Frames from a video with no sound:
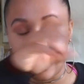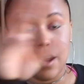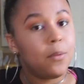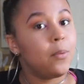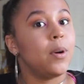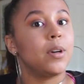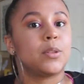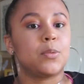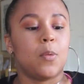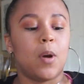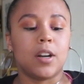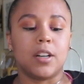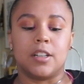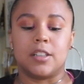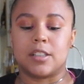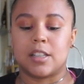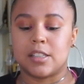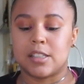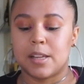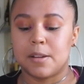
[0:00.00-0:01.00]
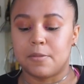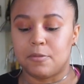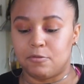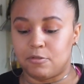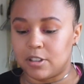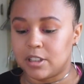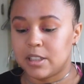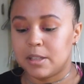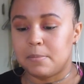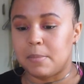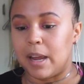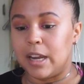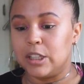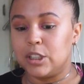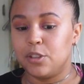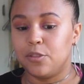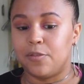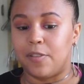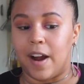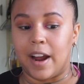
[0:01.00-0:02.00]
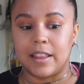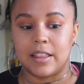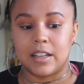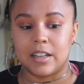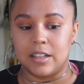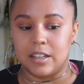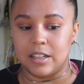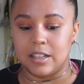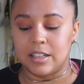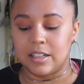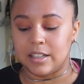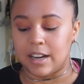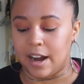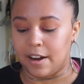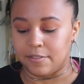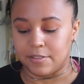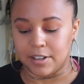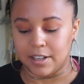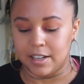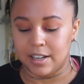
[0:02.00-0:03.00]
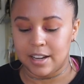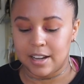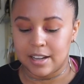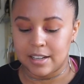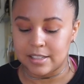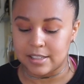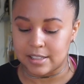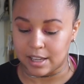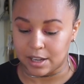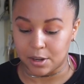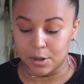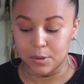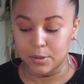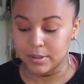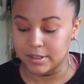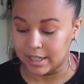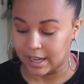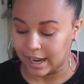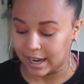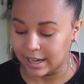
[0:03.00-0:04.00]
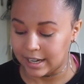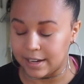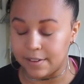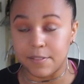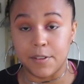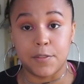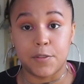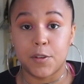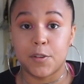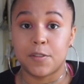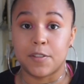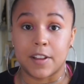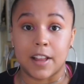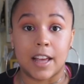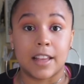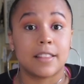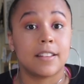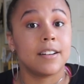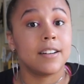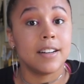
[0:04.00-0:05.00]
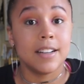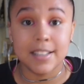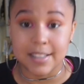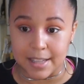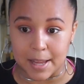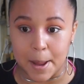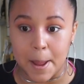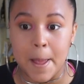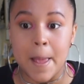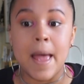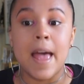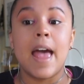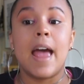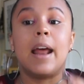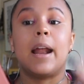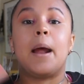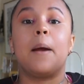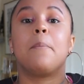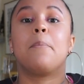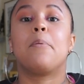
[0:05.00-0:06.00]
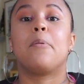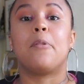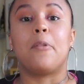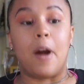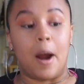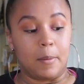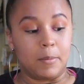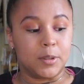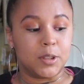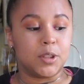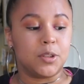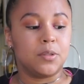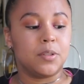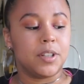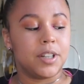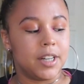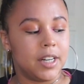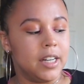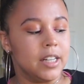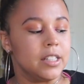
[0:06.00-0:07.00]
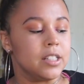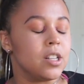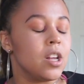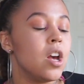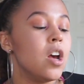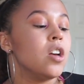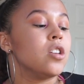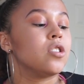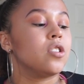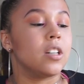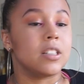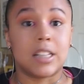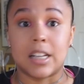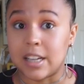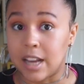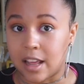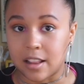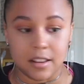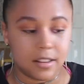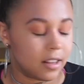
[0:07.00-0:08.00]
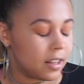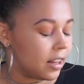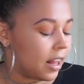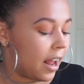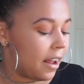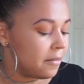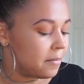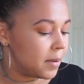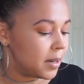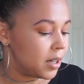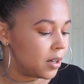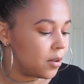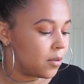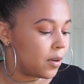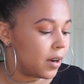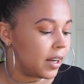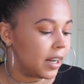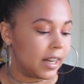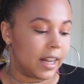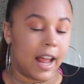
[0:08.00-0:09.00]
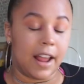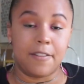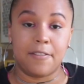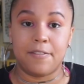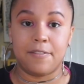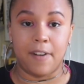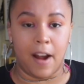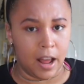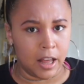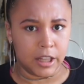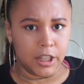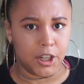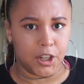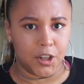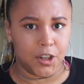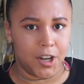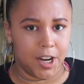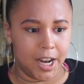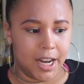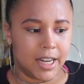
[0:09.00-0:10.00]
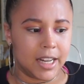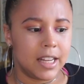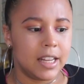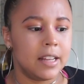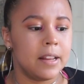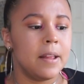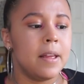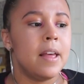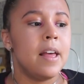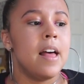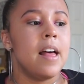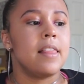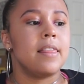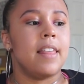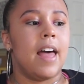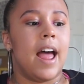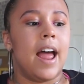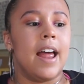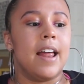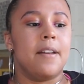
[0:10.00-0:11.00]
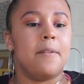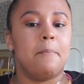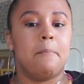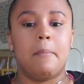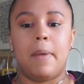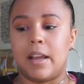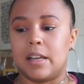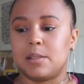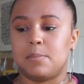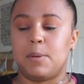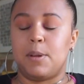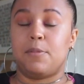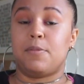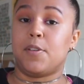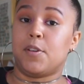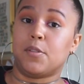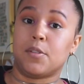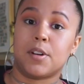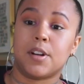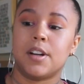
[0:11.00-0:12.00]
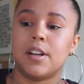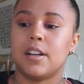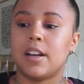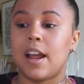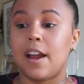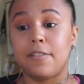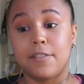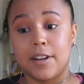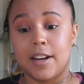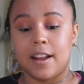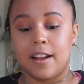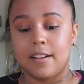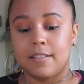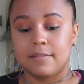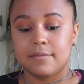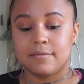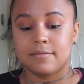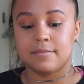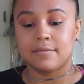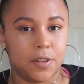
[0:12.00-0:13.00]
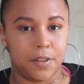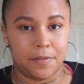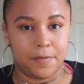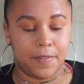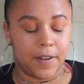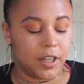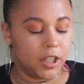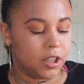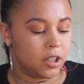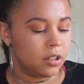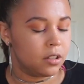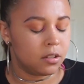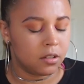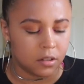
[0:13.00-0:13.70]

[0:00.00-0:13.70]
it works wonders because it really makes you find the good in every single day, even if you feel like there isn't. And I promise you there is. So it's another thing that I've been doing, and I finally created that makes me feel good every day. The finish.